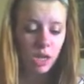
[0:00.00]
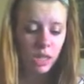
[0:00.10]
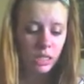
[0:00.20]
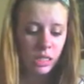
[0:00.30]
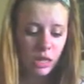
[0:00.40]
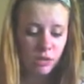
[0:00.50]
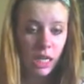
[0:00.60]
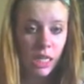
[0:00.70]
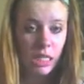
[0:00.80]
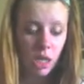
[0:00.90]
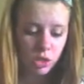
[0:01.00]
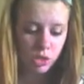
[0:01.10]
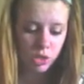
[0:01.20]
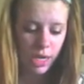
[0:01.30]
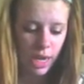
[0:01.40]
are on sale for
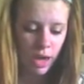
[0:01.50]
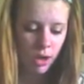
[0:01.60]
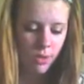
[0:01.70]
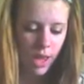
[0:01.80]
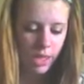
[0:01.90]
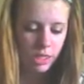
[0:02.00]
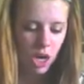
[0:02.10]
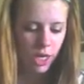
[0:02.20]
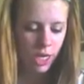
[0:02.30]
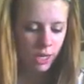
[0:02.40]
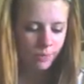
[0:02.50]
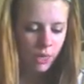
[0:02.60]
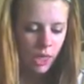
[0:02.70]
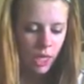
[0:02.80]
$8 right now at Target.